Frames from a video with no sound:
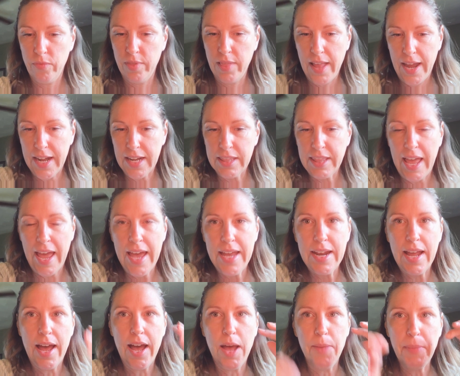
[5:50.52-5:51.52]
letting
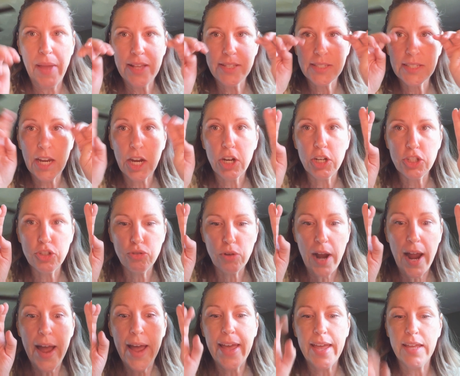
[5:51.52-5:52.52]
that mascara
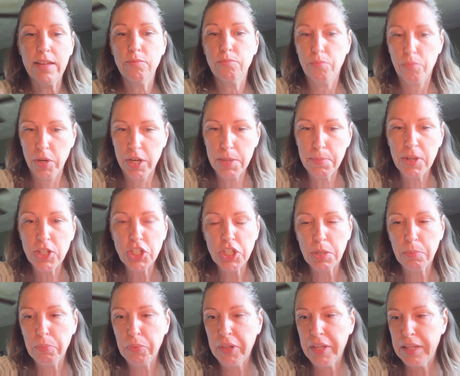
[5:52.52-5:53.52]
dry pretty much
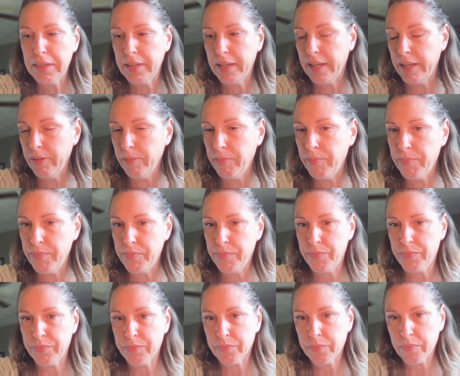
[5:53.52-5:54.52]
completely.
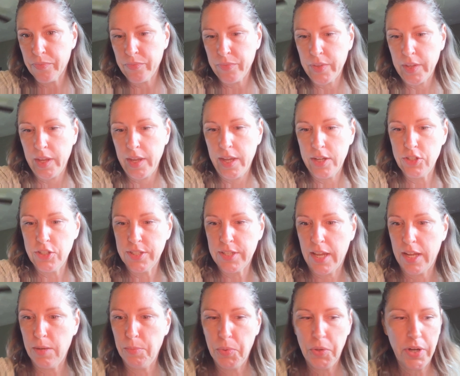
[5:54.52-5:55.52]
I'm just
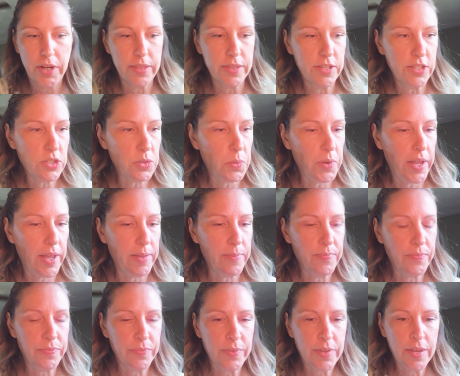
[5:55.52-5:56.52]
kind of putting this away.
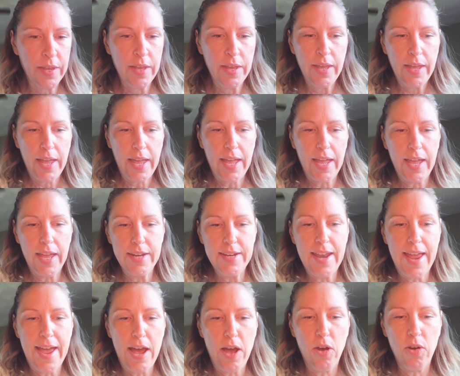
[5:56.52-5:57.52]

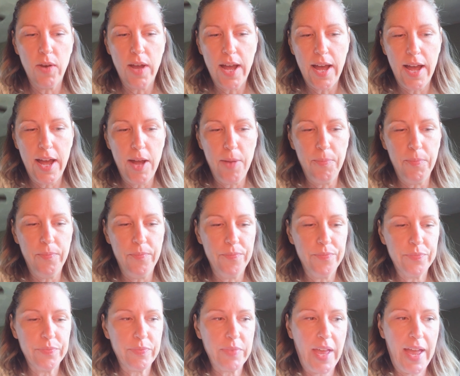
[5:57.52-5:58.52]
And now,
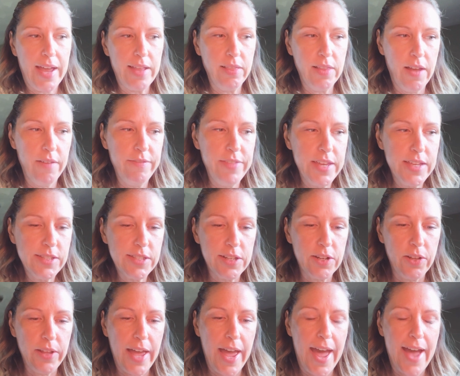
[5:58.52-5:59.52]
I love these
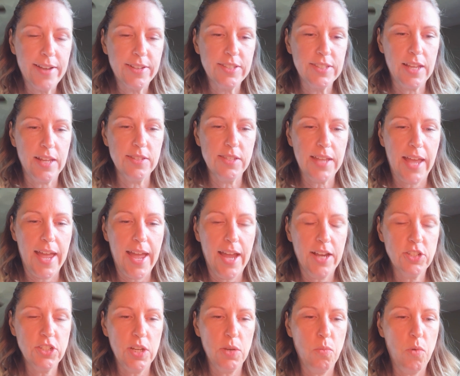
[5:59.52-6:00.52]
little accents. I
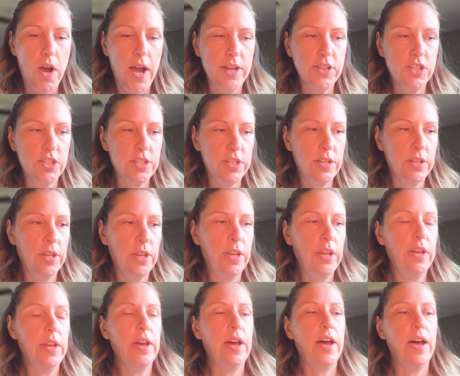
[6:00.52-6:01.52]
actually watched
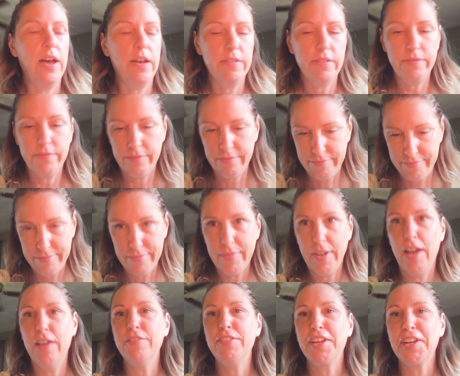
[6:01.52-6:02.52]
a
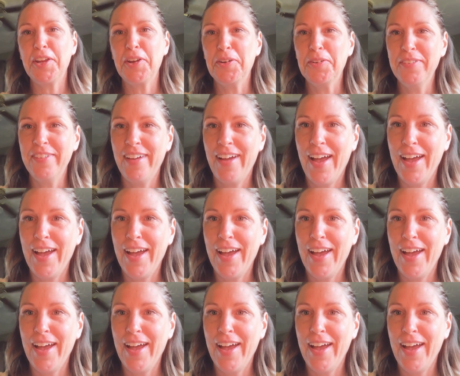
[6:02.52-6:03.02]
video